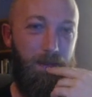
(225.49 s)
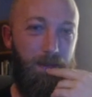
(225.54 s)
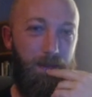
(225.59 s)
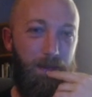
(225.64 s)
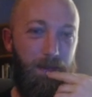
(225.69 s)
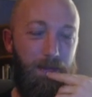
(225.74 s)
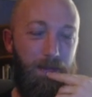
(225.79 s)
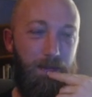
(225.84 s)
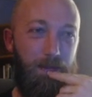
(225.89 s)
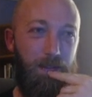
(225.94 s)

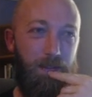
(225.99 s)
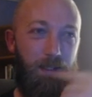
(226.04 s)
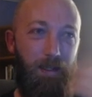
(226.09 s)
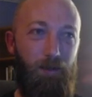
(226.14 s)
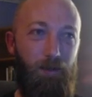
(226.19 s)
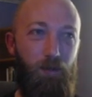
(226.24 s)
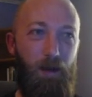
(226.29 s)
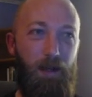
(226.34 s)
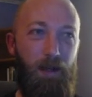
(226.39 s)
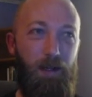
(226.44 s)
like
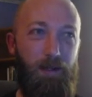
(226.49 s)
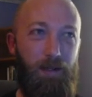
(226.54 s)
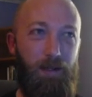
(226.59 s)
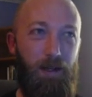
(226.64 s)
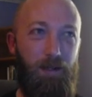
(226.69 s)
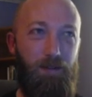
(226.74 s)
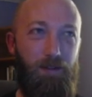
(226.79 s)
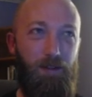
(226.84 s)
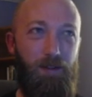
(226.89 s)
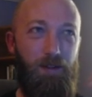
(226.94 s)
he
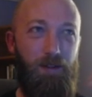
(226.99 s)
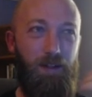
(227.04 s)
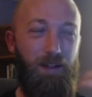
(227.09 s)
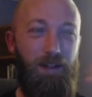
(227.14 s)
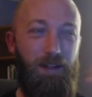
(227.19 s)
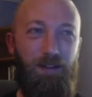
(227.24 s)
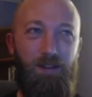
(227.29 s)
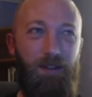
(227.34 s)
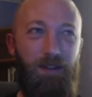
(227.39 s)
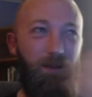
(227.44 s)
recognizes
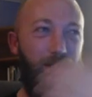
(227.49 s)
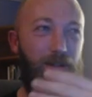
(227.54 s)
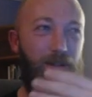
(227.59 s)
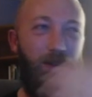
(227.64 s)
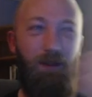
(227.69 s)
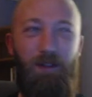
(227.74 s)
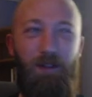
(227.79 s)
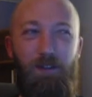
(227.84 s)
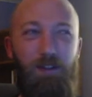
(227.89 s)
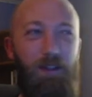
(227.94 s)
it, it seems you
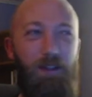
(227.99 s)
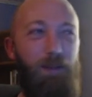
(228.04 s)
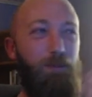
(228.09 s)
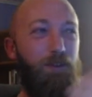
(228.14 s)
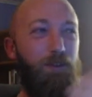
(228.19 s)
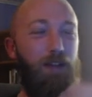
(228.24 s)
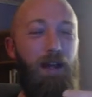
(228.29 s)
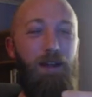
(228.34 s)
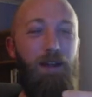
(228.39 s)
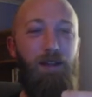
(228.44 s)
know it
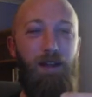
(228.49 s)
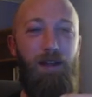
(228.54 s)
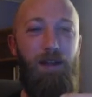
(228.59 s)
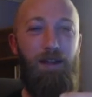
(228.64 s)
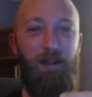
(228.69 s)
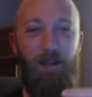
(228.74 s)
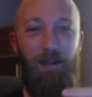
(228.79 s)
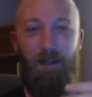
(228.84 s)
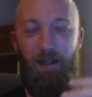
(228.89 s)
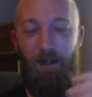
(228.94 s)
seems kind of
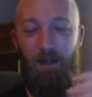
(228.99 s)
like